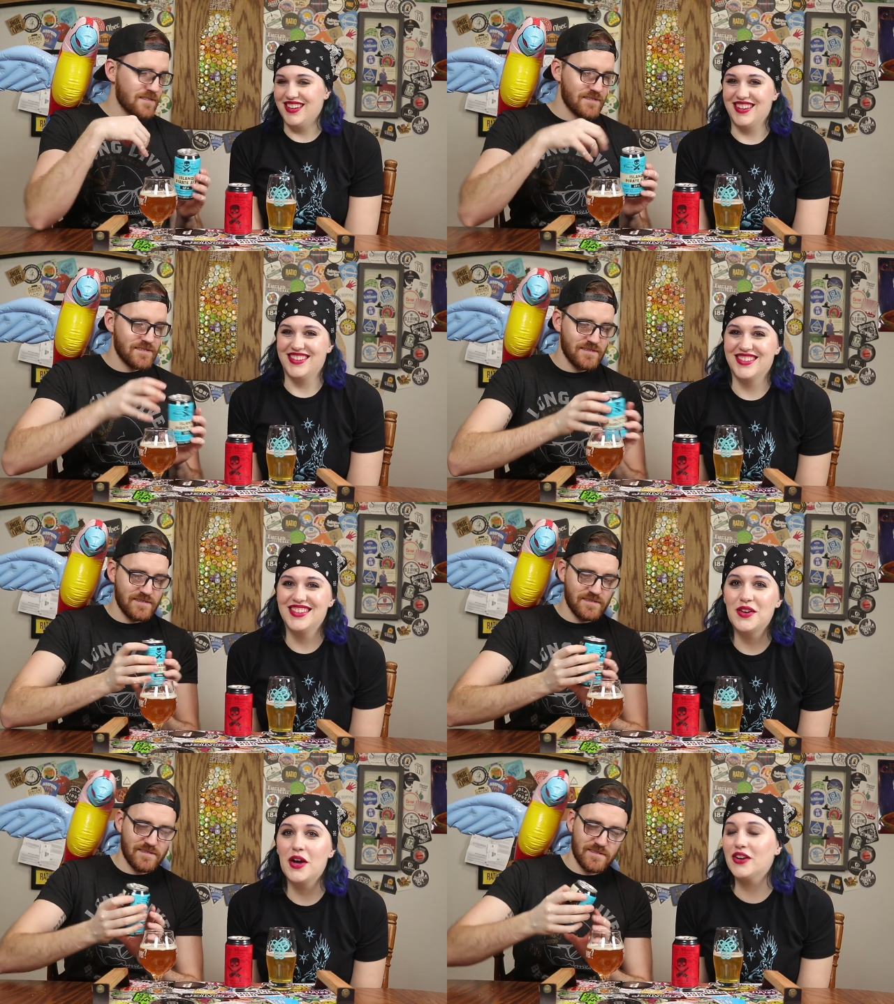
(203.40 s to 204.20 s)
Speaker 1: oh,
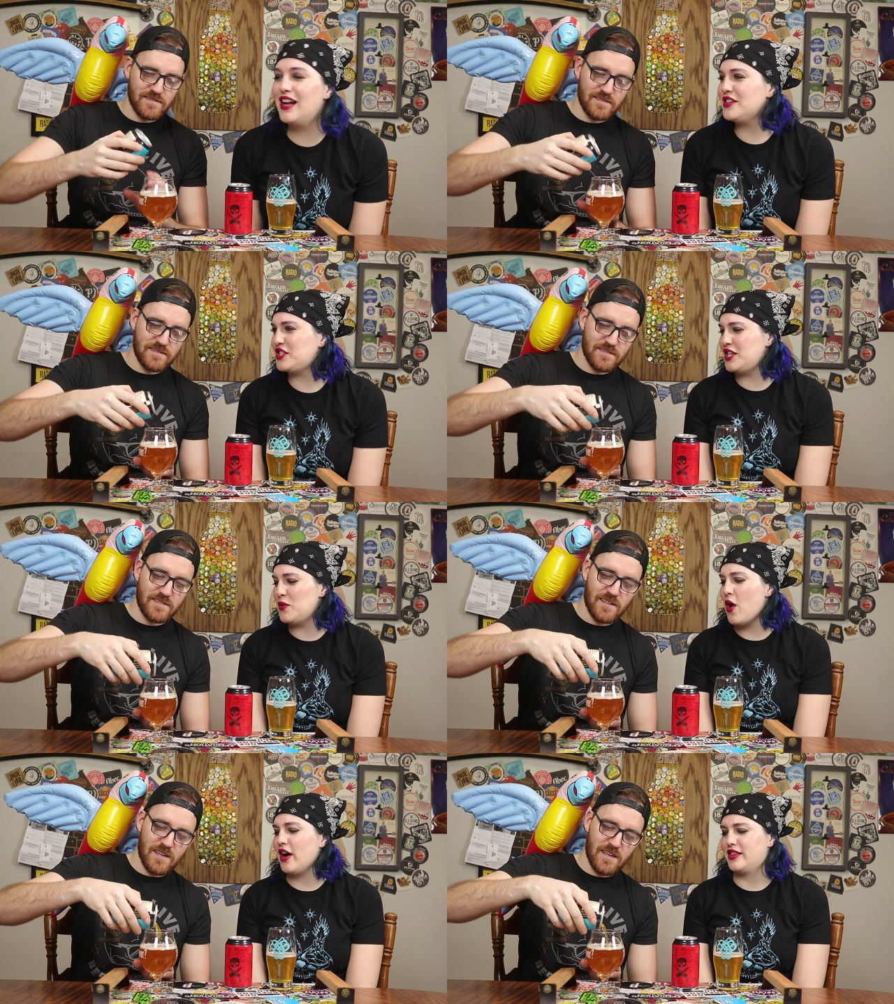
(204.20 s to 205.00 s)
or else she
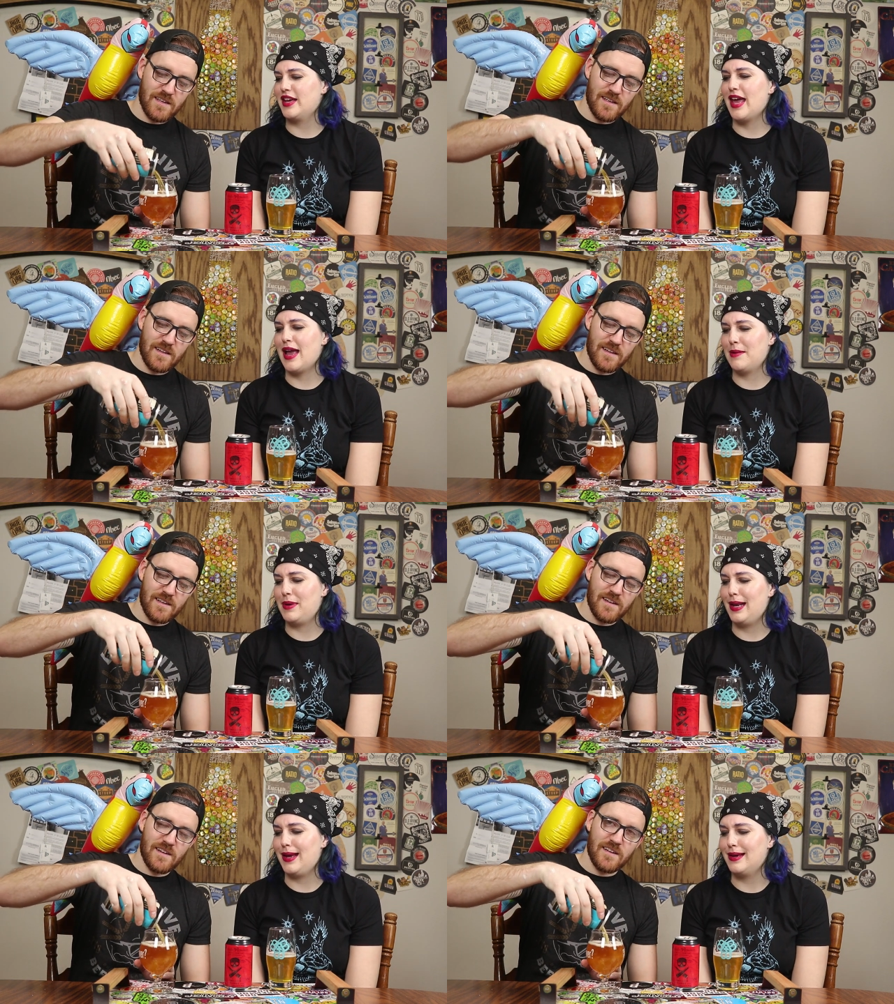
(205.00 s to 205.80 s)
walked the
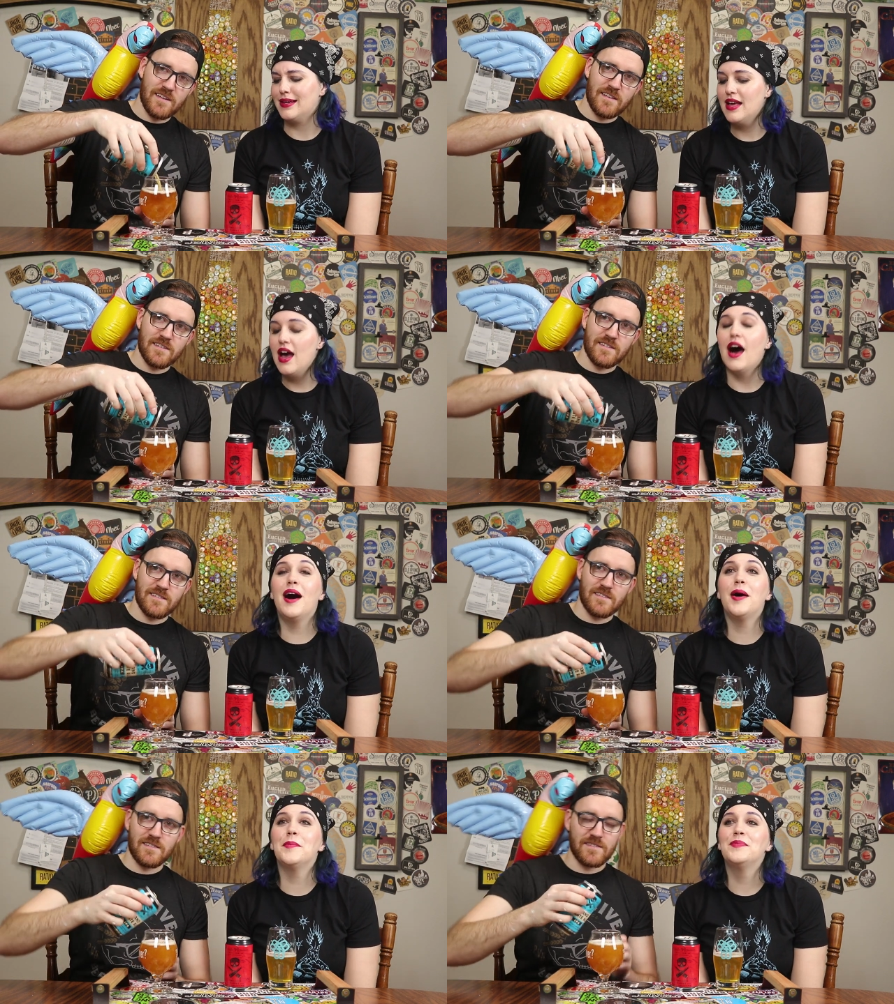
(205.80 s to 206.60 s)
gangplank.
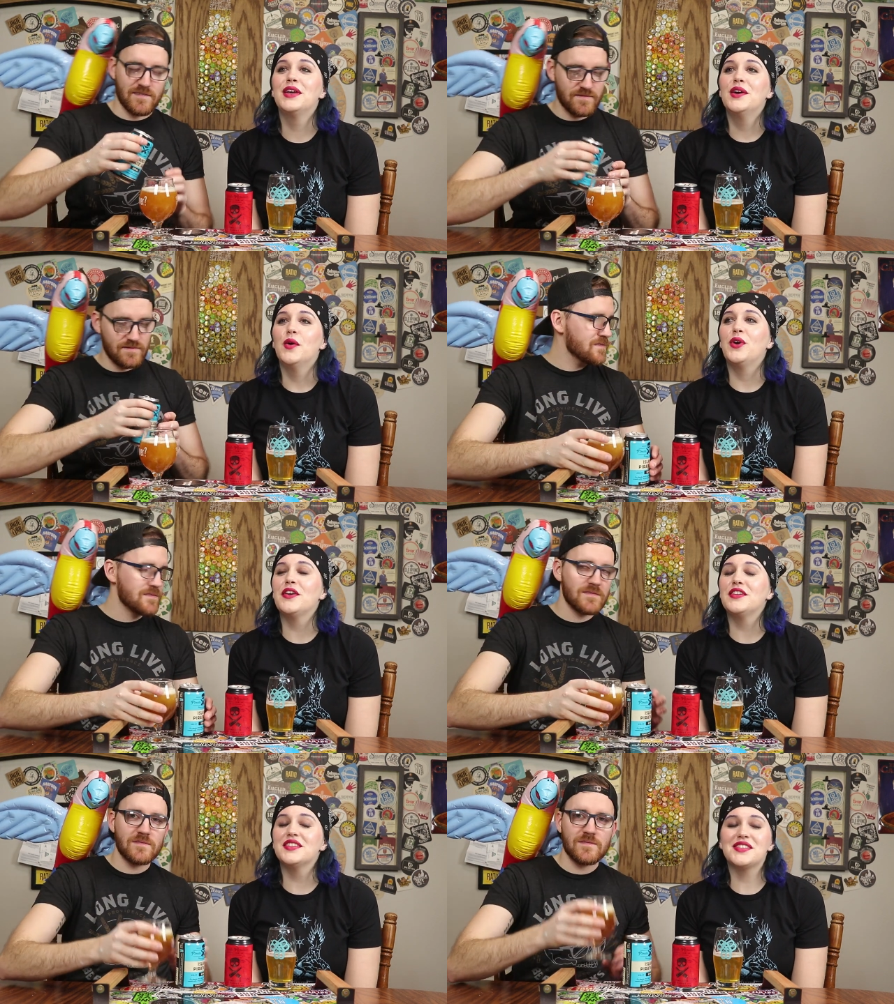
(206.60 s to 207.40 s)
Um,
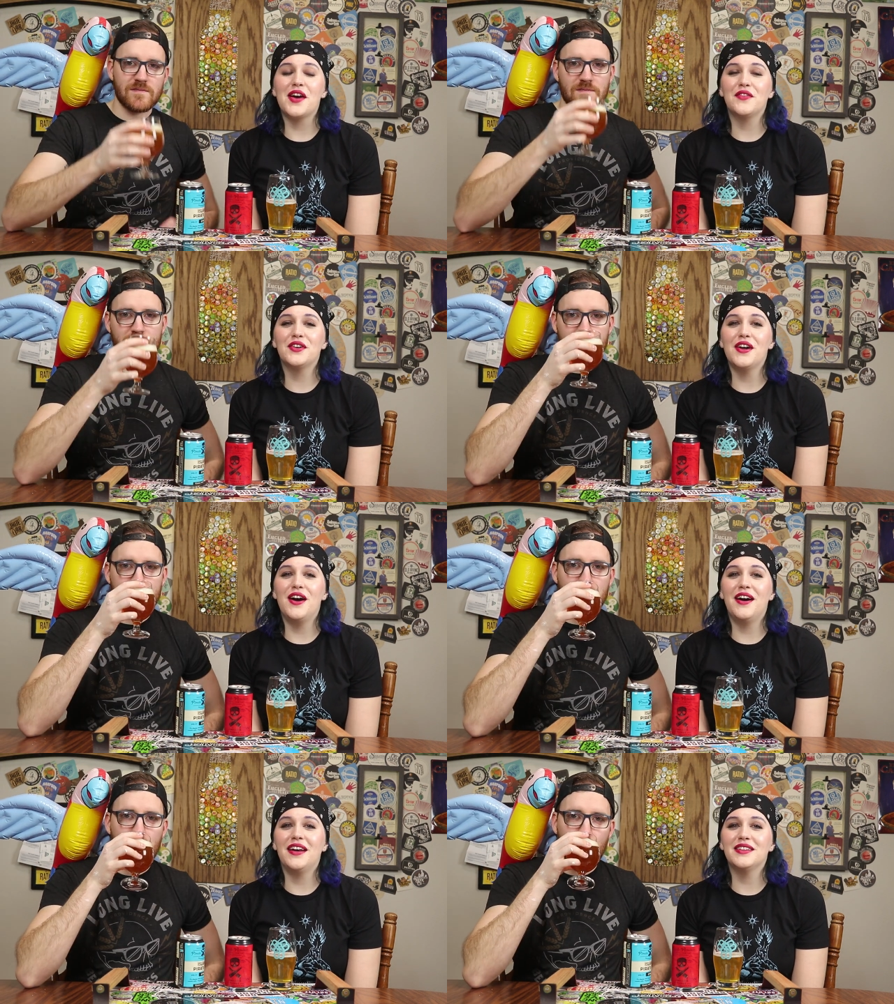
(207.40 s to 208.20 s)
we discovered
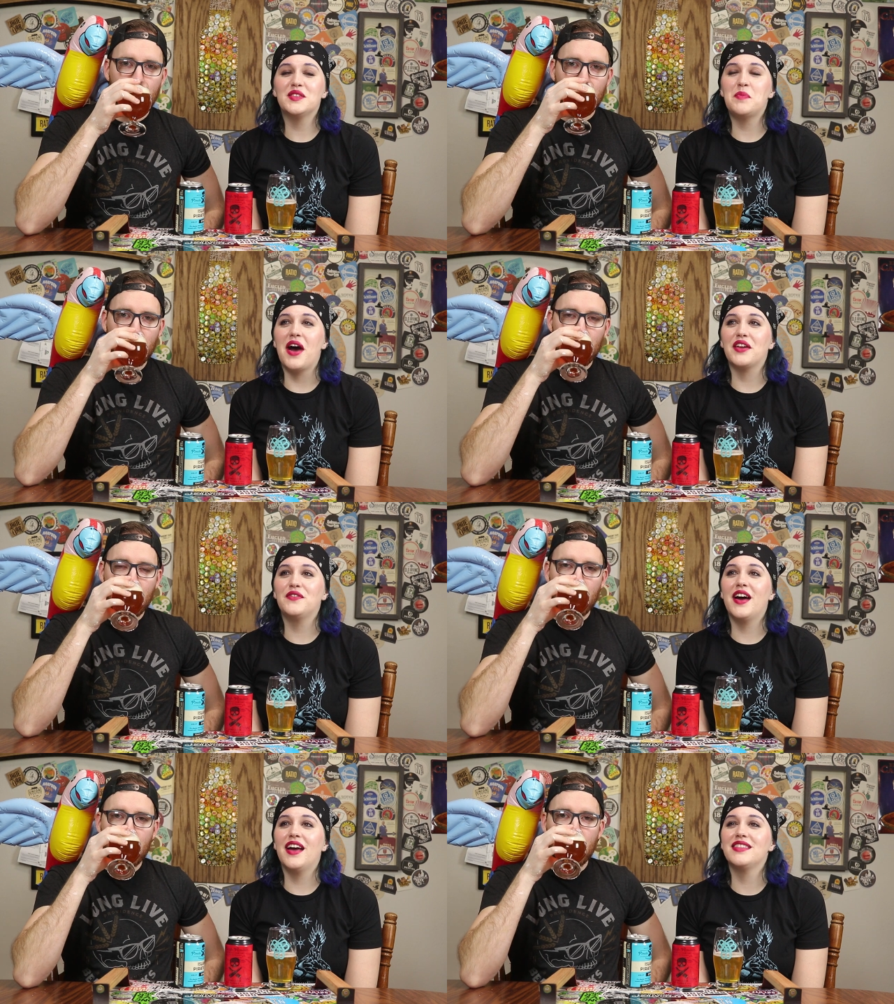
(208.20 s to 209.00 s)
on
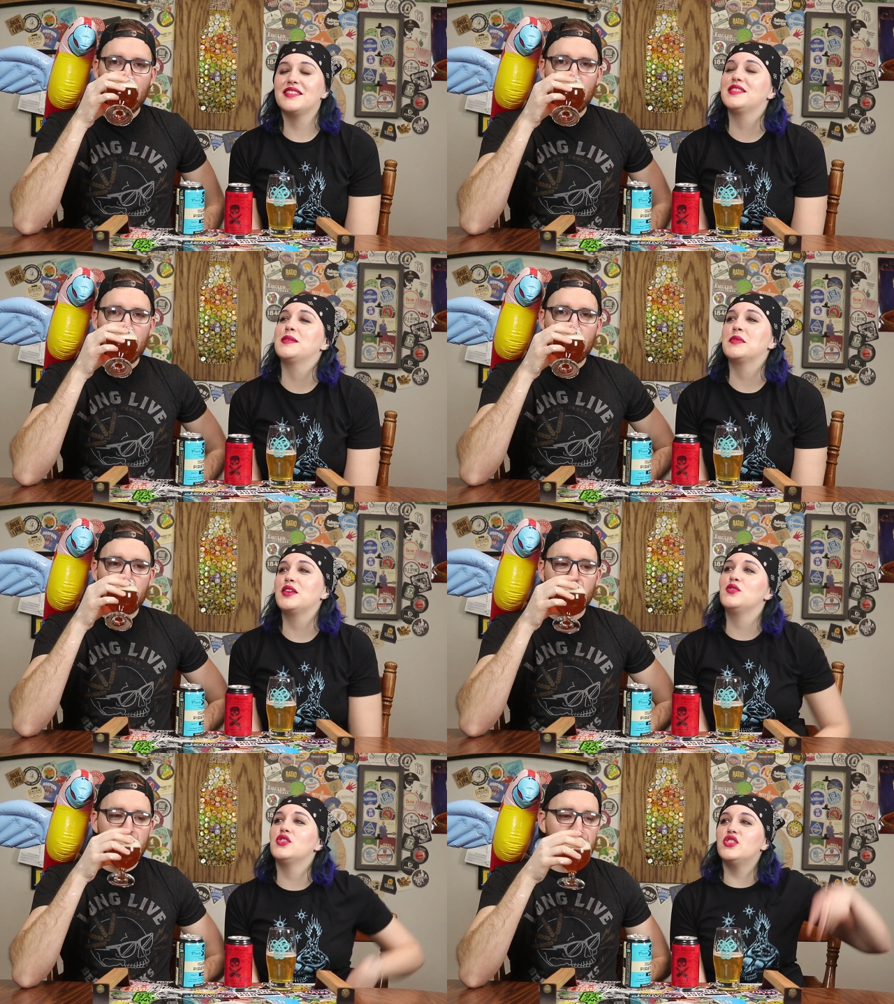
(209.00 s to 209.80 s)
Spotify, this is something
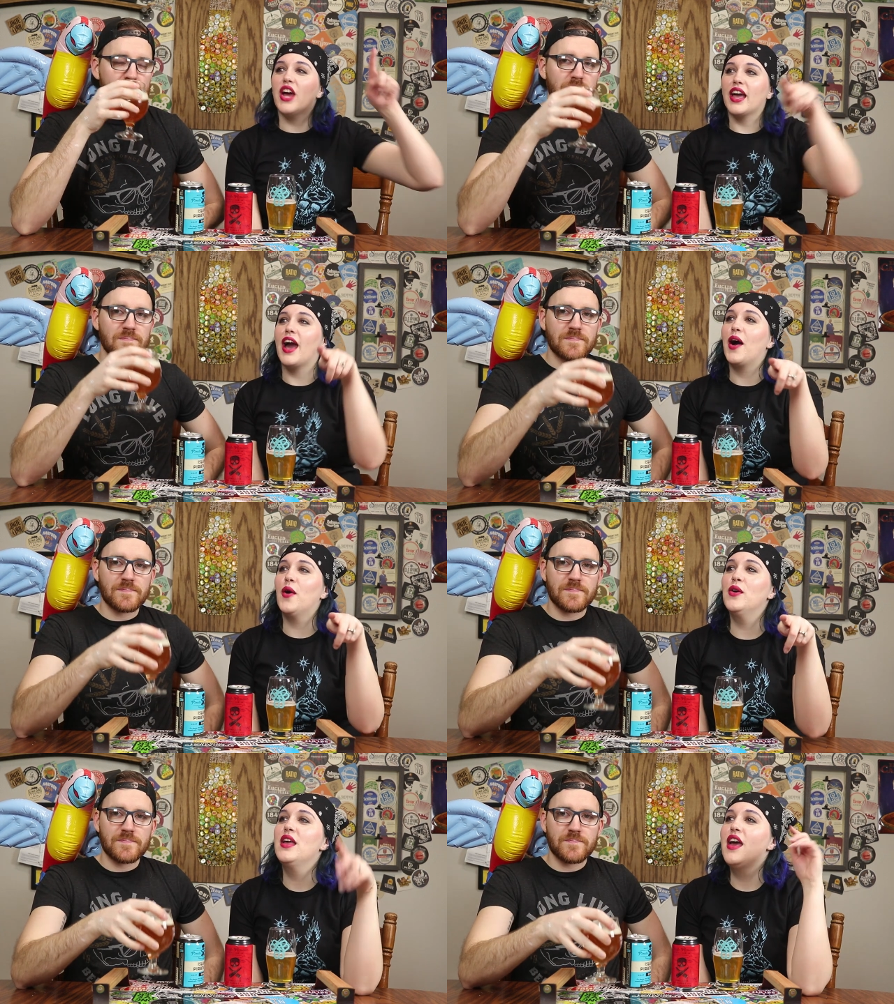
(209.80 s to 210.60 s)
you should check
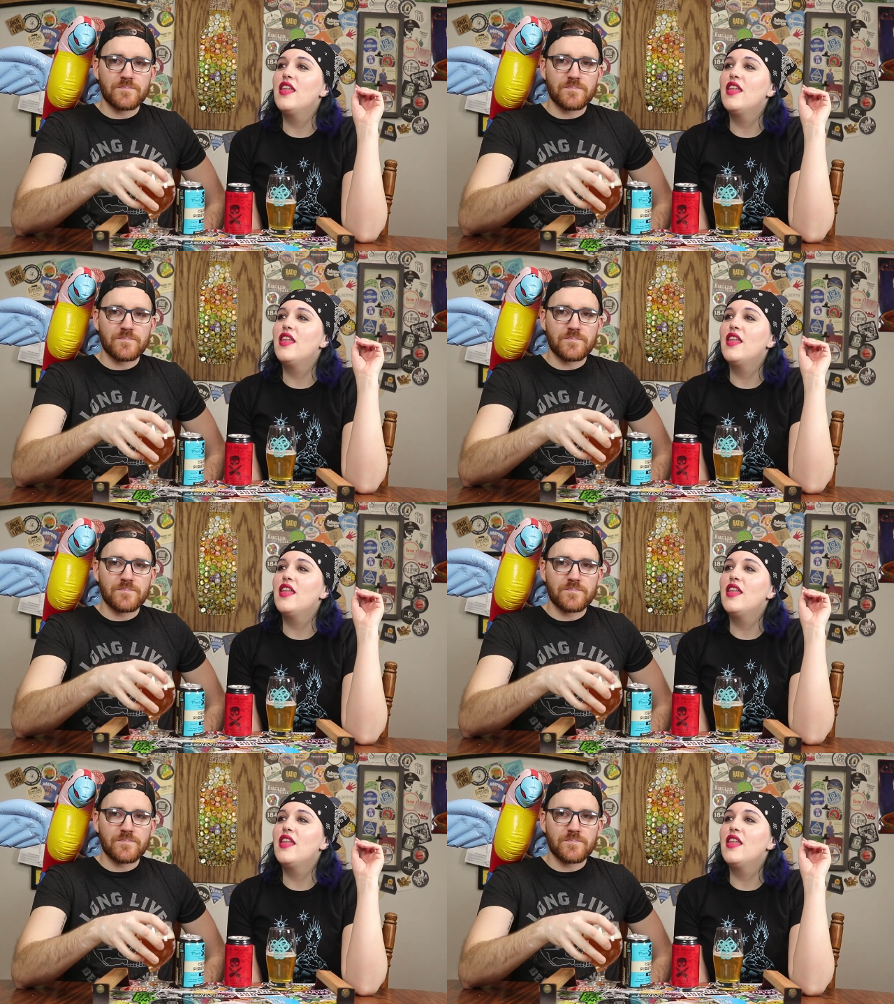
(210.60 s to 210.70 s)
out.